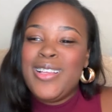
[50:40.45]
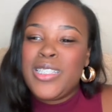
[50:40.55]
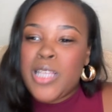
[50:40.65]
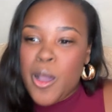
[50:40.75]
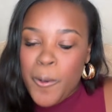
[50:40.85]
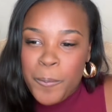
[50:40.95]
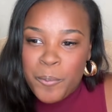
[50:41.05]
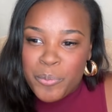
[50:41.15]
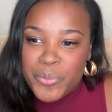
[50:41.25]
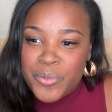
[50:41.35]
So
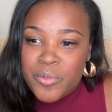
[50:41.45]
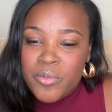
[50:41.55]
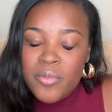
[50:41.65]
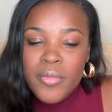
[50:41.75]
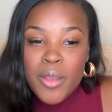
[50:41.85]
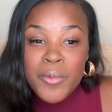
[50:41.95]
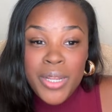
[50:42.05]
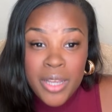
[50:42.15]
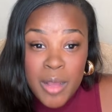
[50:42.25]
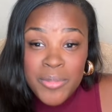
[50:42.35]
when
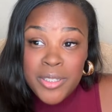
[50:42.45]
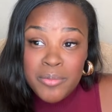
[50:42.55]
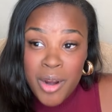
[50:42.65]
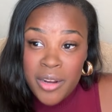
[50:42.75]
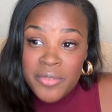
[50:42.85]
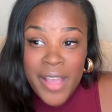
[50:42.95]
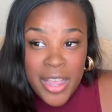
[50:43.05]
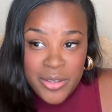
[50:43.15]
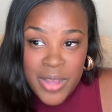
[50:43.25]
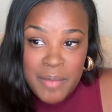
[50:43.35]
it comes to market value,